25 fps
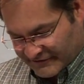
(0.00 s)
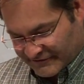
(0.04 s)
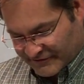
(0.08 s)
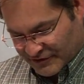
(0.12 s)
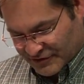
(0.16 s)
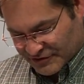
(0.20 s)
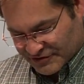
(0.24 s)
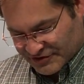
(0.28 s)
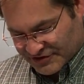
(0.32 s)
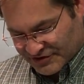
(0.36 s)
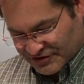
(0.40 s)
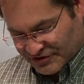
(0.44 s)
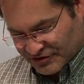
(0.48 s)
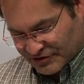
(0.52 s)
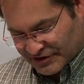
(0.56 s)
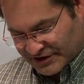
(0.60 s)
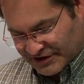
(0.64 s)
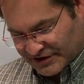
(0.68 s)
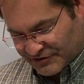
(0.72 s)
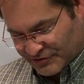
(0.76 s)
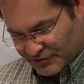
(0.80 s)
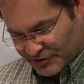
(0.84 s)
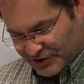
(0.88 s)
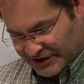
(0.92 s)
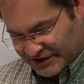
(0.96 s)
Verse
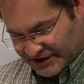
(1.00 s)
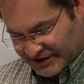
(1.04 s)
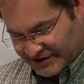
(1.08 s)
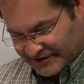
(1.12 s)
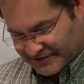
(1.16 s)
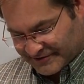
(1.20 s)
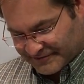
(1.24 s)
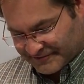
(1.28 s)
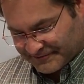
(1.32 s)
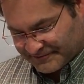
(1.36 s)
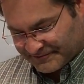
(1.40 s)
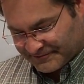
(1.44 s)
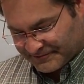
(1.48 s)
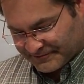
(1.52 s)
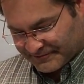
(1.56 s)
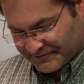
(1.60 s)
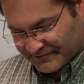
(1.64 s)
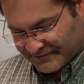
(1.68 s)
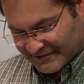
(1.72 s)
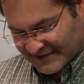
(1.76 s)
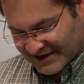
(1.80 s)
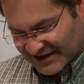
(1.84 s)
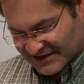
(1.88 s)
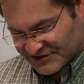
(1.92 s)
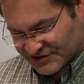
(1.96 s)
33.
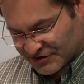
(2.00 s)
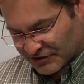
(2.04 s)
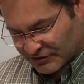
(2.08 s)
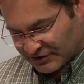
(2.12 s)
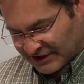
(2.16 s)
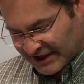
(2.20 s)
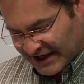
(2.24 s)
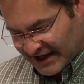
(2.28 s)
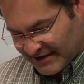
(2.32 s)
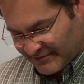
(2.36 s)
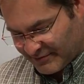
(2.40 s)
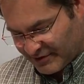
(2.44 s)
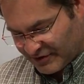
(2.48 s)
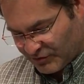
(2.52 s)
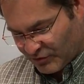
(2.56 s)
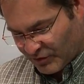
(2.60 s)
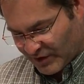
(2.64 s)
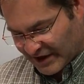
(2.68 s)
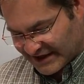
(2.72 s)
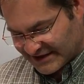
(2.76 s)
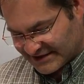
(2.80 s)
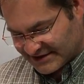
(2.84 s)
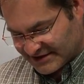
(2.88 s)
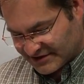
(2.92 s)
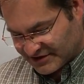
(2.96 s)
So Laban
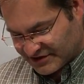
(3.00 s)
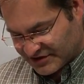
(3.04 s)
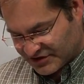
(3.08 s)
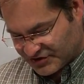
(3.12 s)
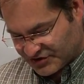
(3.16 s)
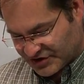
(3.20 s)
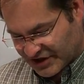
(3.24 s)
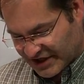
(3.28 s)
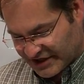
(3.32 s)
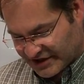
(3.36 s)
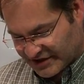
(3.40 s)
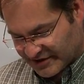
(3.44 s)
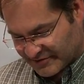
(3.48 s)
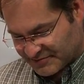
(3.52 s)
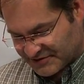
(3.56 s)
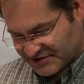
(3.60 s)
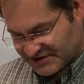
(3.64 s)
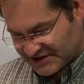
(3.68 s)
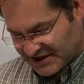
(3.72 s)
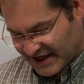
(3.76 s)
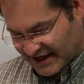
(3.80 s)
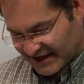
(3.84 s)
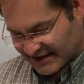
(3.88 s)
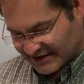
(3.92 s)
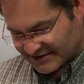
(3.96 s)
went into Jacob's
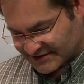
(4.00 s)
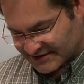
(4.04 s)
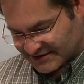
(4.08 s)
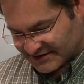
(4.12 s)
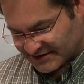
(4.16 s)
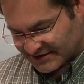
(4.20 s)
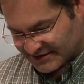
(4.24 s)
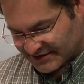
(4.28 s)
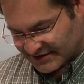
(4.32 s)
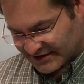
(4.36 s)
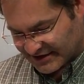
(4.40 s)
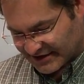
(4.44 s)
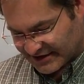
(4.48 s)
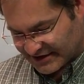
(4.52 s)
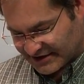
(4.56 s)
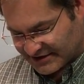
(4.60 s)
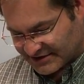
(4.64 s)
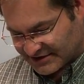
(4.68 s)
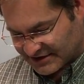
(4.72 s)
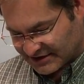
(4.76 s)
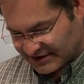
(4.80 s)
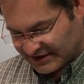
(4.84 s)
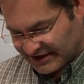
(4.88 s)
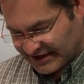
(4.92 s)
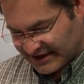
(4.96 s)
tent, and
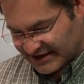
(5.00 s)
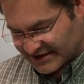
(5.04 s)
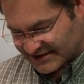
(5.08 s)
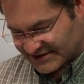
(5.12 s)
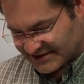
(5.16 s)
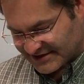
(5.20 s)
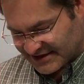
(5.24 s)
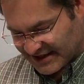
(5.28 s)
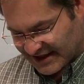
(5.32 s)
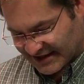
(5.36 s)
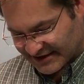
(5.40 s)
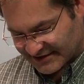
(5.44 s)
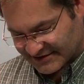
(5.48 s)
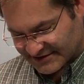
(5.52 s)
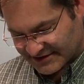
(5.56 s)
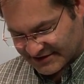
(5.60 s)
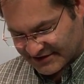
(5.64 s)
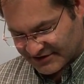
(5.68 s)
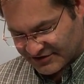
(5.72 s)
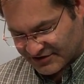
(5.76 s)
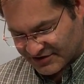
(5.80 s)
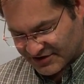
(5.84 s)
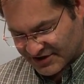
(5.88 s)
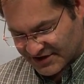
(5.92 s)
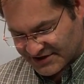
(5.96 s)
into Leah's tent,
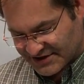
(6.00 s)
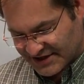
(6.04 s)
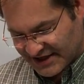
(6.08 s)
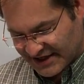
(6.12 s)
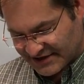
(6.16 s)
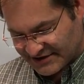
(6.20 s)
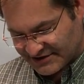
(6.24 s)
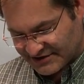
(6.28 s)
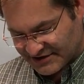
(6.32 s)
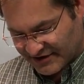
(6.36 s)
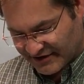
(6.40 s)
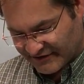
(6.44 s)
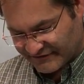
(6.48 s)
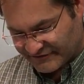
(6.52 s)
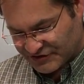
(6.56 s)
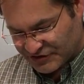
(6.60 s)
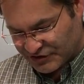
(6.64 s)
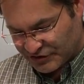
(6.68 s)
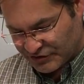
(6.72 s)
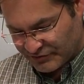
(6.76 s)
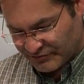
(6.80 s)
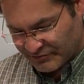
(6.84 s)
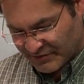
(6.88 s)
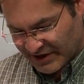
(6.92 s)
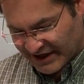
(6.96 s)
and into the tent of
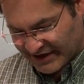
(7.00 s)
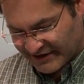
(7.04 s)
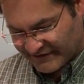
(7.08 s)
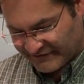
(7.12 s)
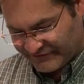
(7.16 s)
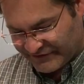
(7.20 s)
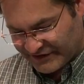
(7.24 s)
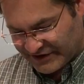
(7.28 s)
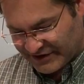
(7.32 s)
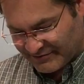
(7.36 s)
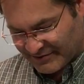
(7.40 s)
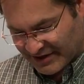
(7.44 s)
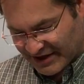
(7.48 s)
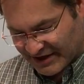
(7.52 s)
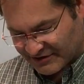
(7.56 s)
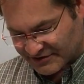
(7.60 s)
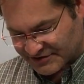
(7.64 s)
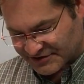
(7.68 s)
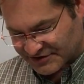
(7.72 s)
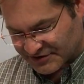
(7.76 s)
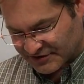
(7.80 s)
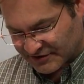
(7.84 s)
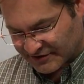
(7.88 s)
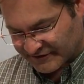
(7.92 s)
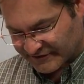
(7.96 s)
two female
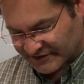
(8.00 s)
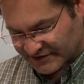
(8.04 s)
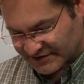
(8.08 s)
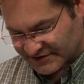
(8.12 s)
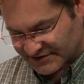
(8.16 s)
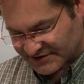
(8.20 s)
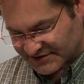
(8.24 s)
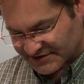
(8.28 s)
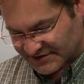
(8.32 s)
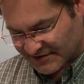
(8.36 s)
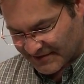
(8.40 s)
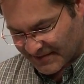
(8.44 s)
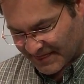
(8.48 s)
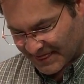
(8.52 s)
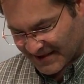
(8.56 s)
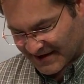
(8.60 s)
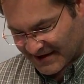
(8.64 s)
servants,